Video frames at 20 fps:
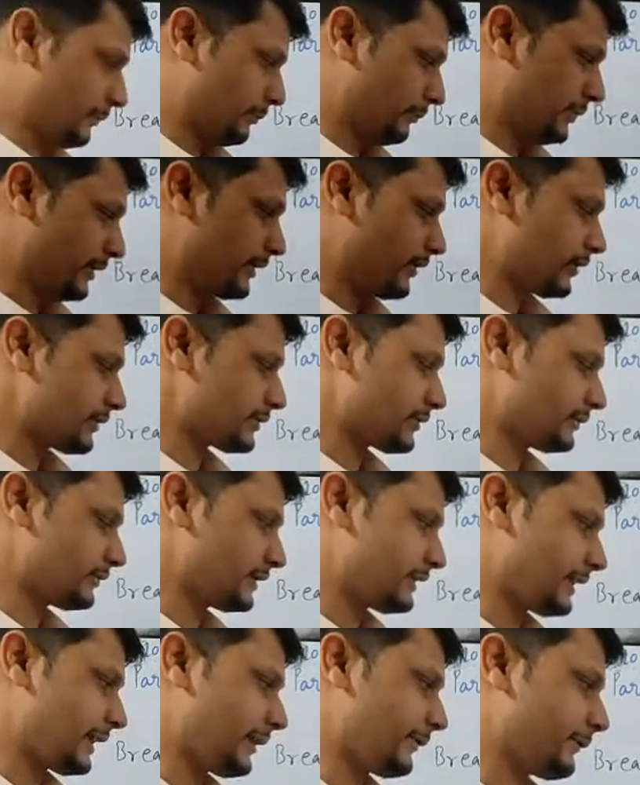because of the
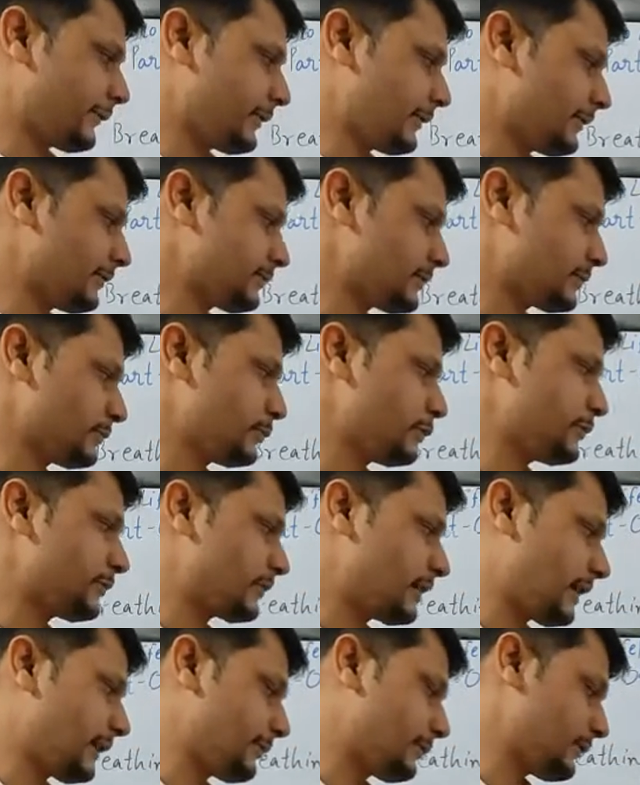diaphragms moves
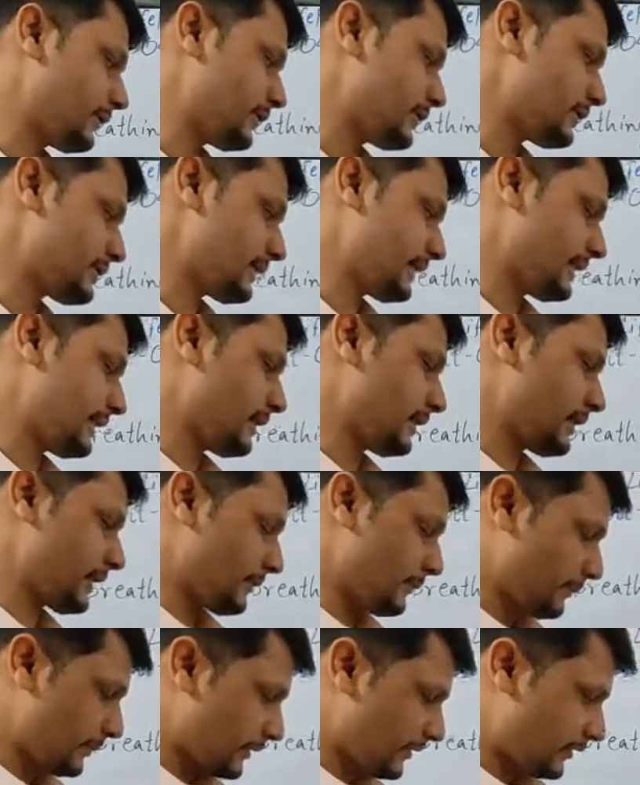upwards, and
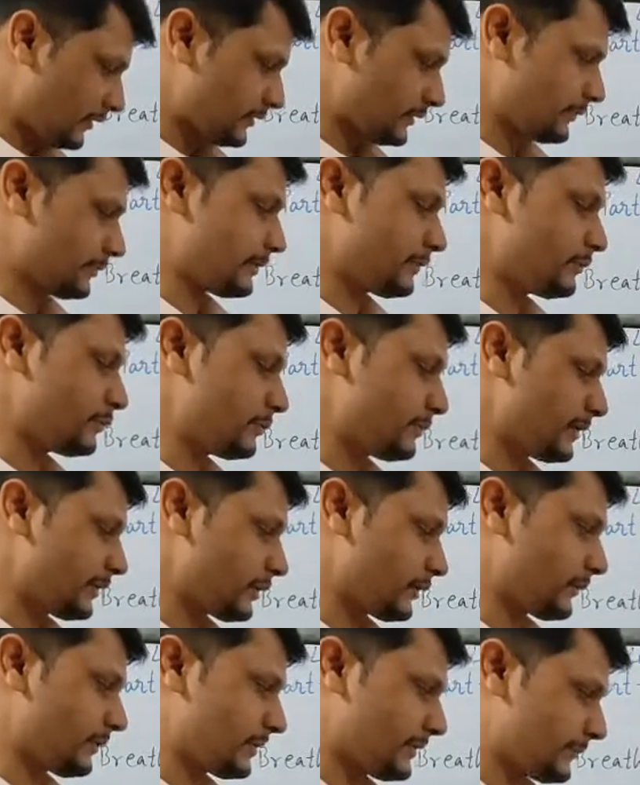because of the movement
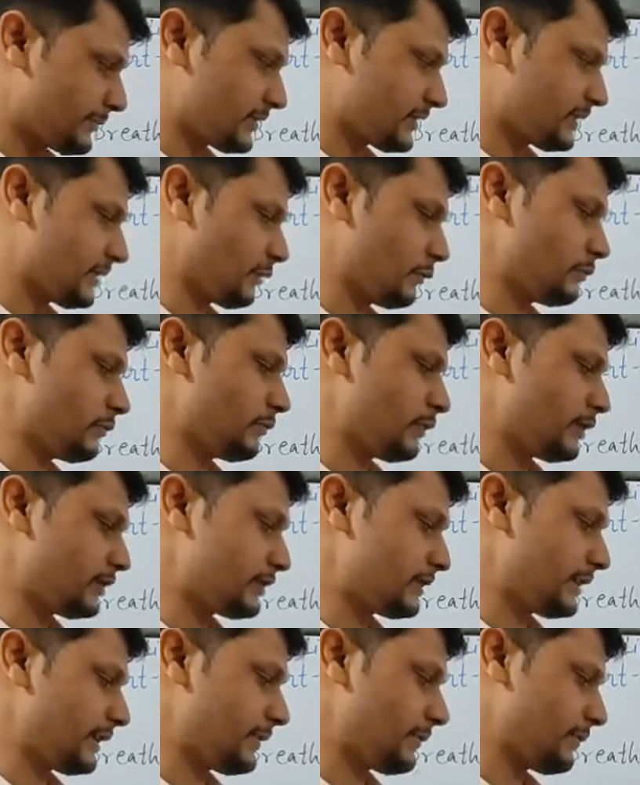of ribs
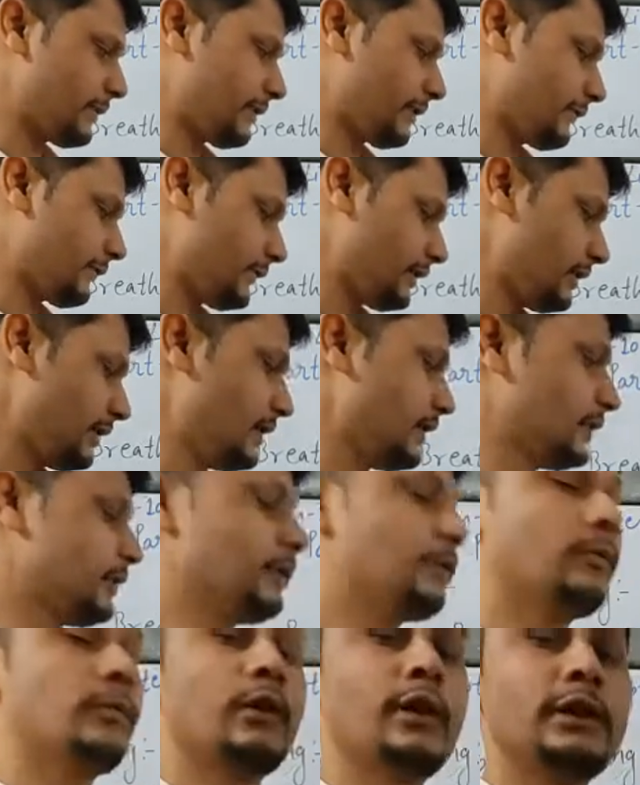downwards and backward,
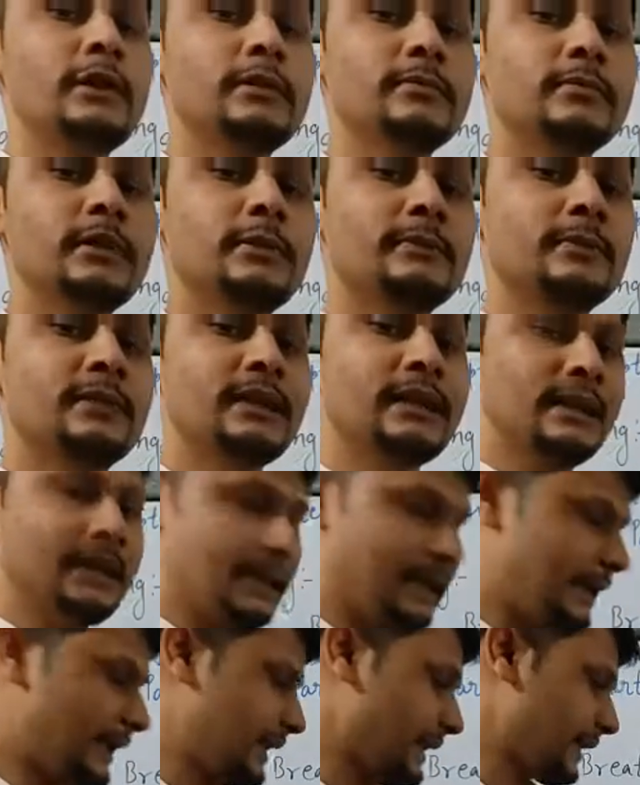the volume of the
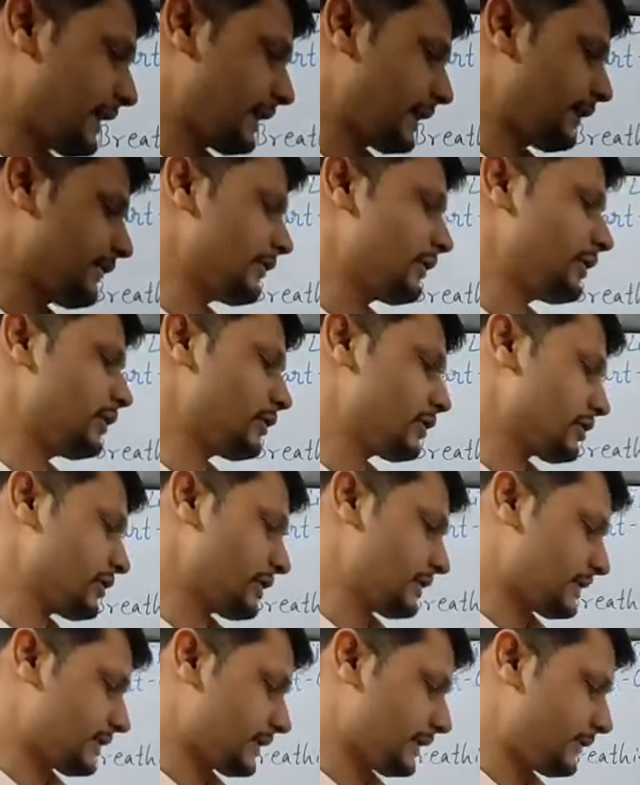air cavity or
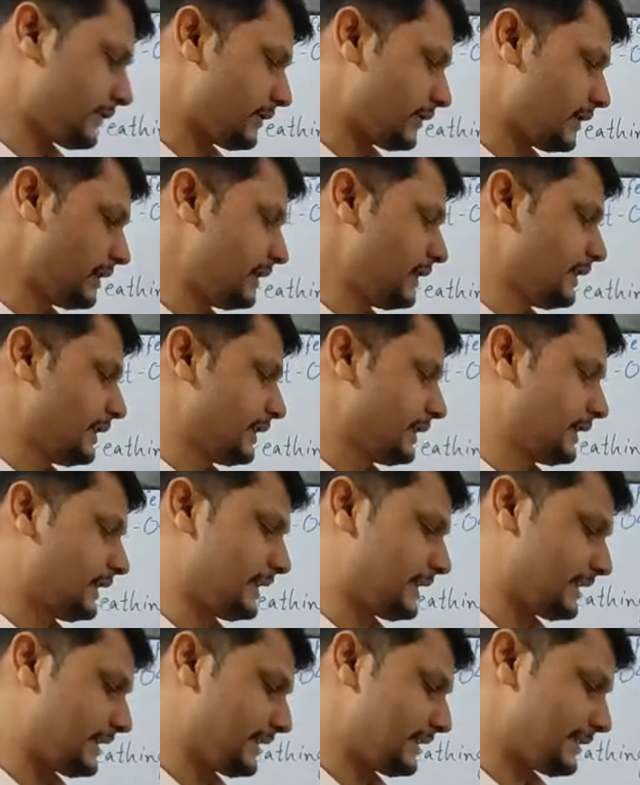chest cavity
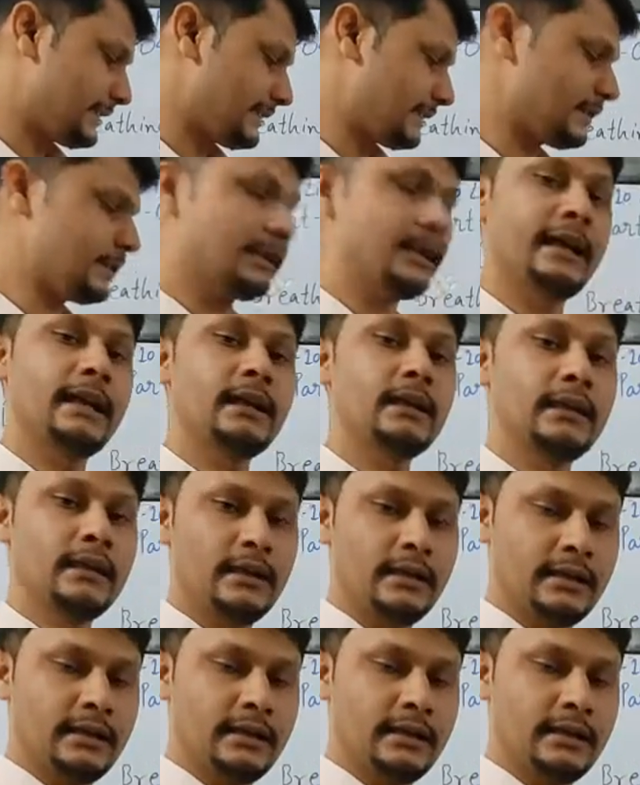decreases and